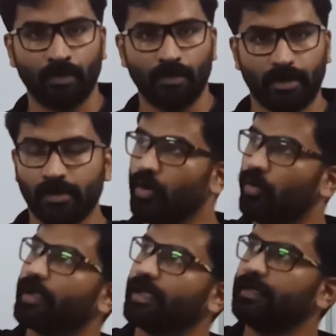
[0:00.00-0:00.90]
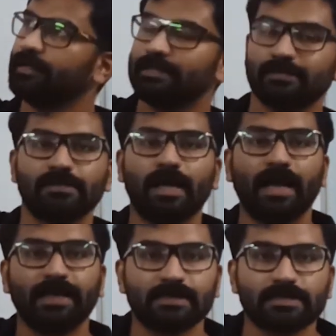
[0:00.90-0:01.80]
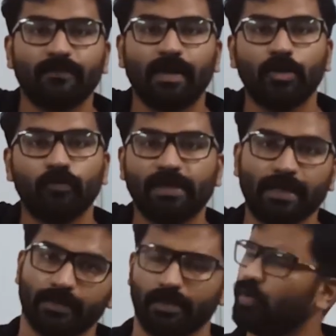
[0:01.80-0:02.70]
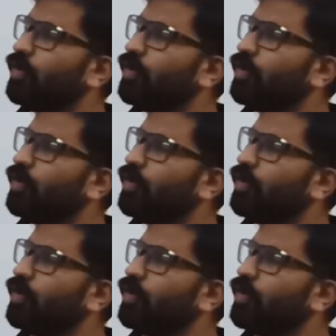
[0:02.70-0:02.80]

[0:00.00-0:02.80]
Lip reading: right? Okay, this is the highest value we can get.